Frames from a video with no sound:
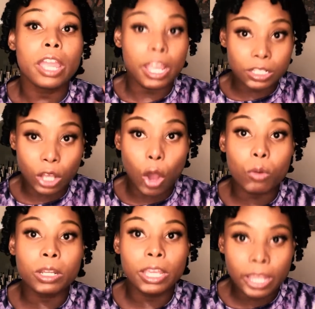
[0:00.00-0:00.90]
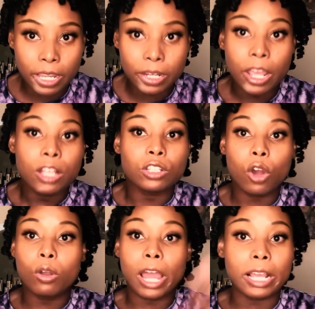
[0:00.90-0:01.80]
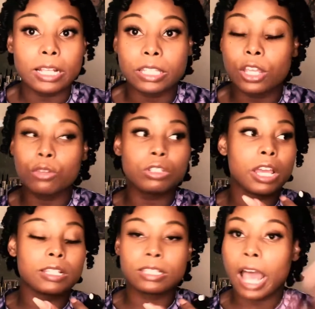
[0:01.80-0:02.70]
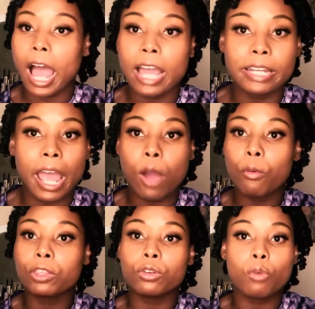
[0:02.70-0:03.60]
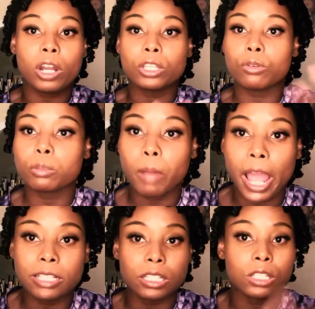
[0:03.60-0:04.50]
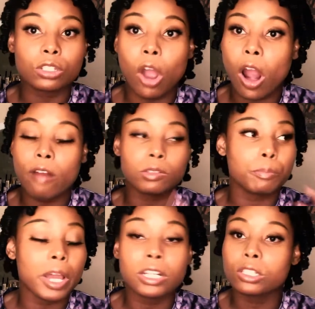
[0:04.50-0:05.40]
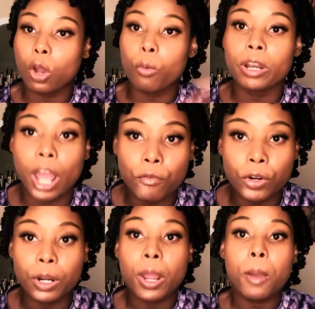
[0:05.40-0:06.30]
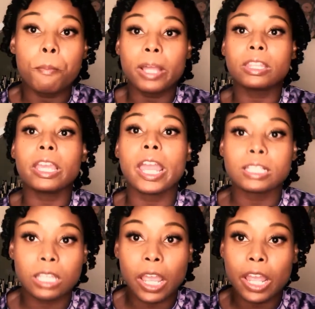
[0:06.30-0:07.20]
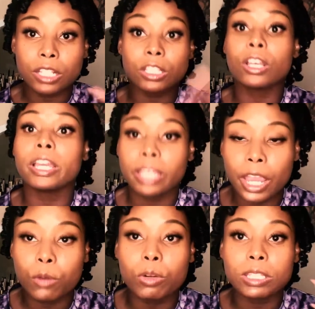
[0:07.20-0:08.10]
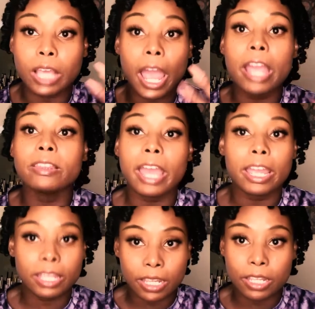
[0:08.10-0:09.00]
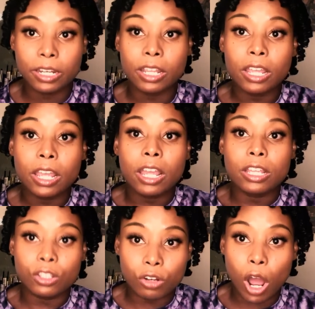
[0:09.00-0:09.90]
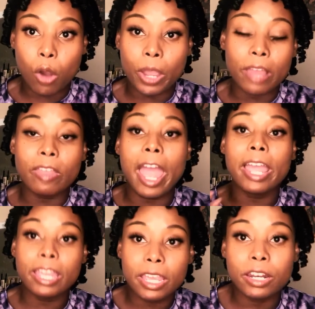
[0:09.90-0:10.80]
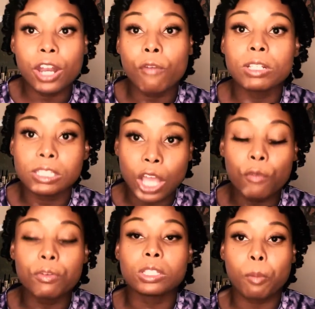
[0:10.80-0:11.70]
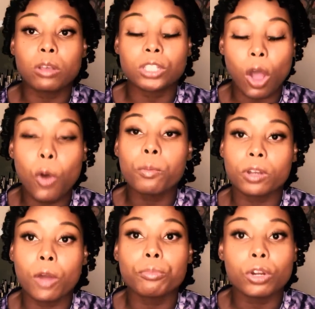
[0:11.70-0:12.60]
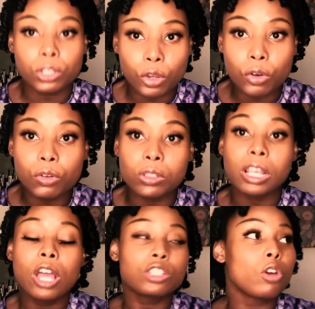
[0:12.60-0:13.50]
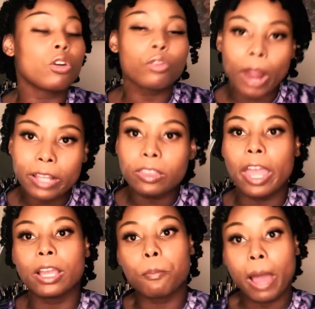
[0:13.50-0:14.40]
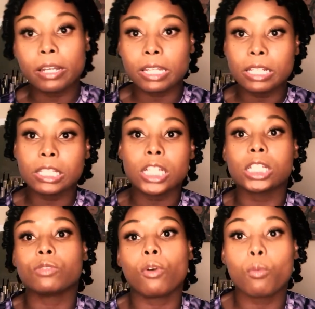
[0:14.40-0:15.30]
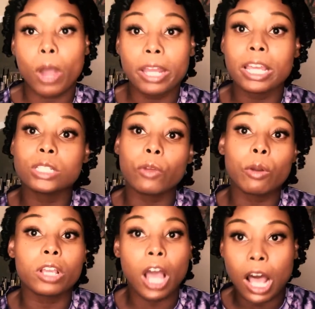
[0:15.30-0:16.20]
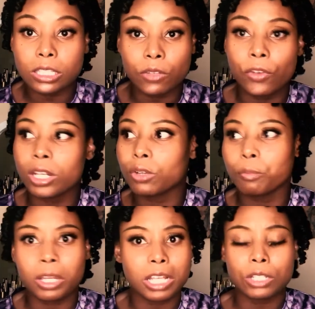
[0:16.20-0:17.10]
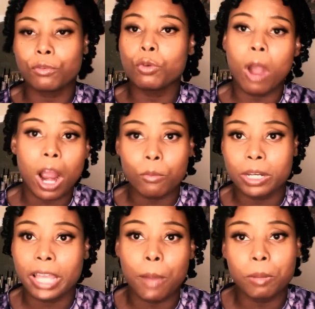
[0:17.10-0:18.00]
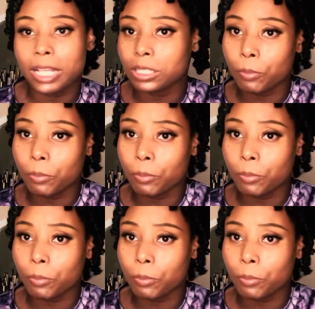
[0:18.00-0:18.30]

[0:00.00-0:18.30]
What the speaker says: its own heat. So, like I said, you just tie it down, whether you want to use plastic, scarves, bonnets, or whatever. But the intent is to, again, retain that heat, you know, and that heat in and of itself is supposed to open up your cuticles. So the great thing about this is for one, it's very cost effective, because if you already got plastic